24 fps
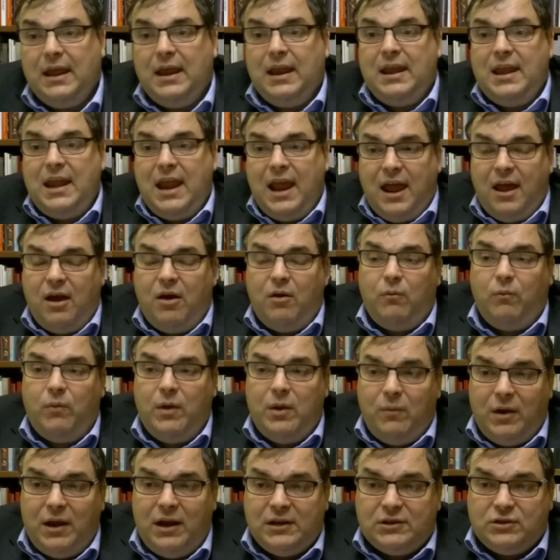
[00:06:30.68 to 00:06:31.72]
Now, we
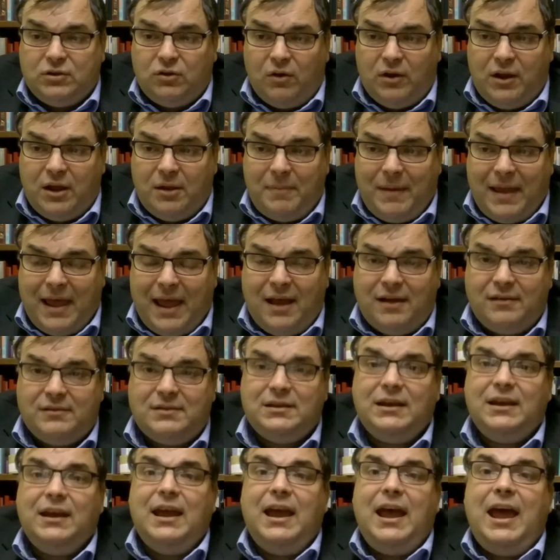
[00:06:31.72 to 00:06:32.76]
want to talk about
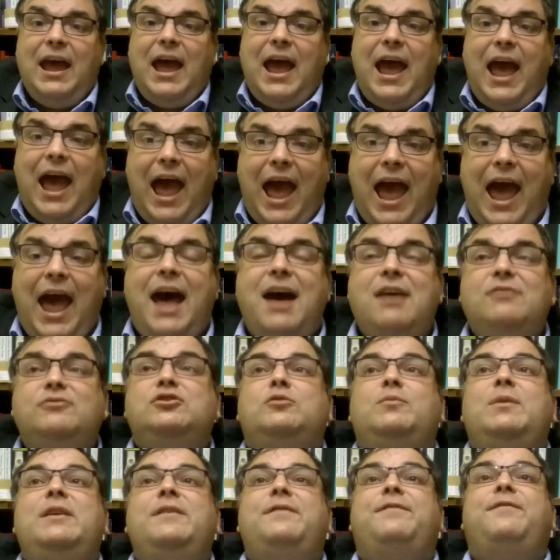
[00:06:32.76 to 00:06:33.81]
how do
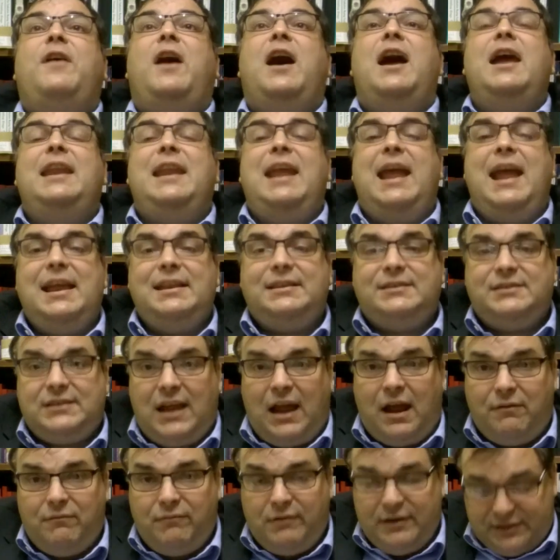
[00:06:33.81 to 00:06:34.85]
we finance
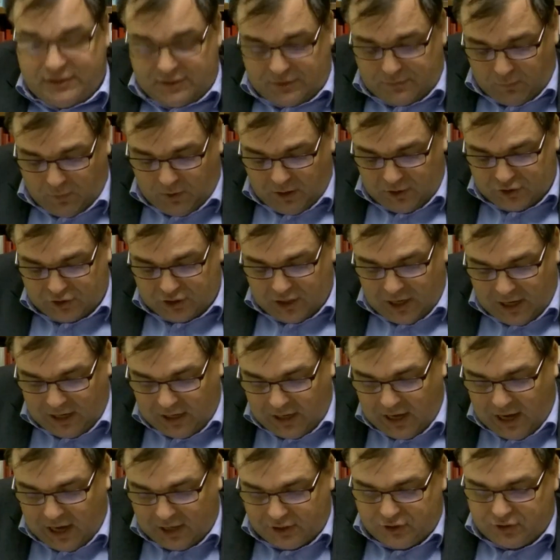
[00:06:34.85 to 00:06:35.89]
a wristwatch, a
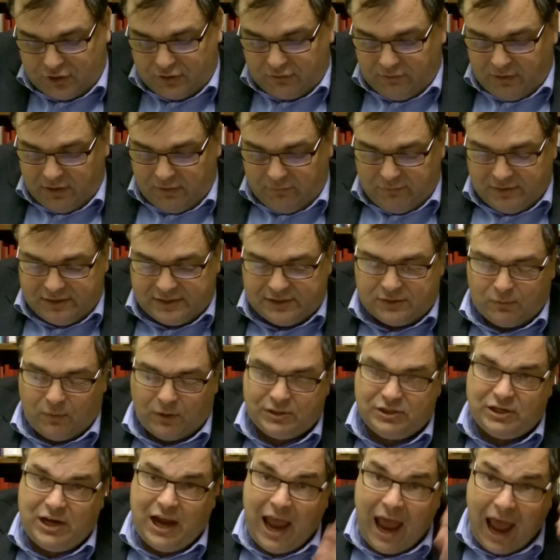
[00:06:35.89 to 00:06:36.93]
luxury
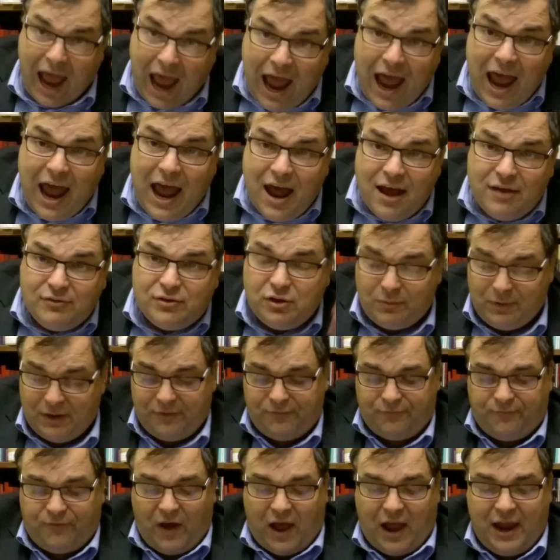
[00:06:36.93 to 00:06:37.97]
wristwatch? How do we
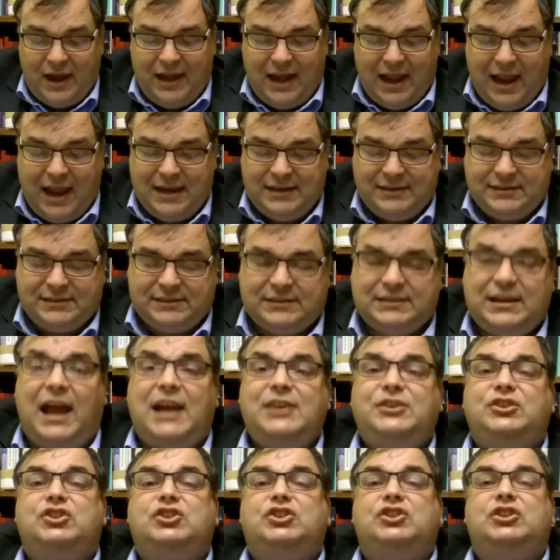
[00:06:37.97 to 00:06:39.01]
finance
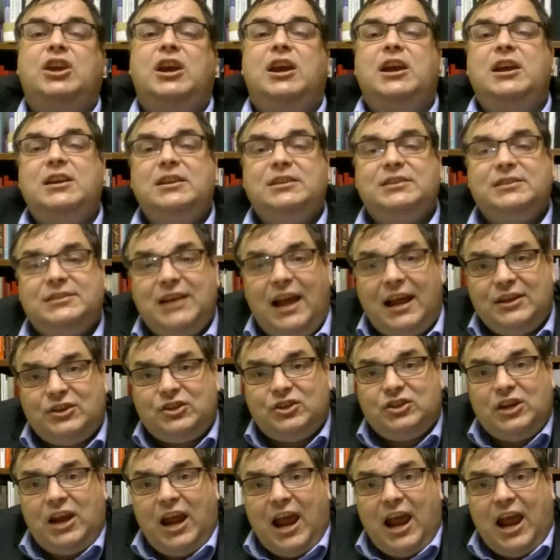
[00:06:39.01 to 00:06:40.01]
such such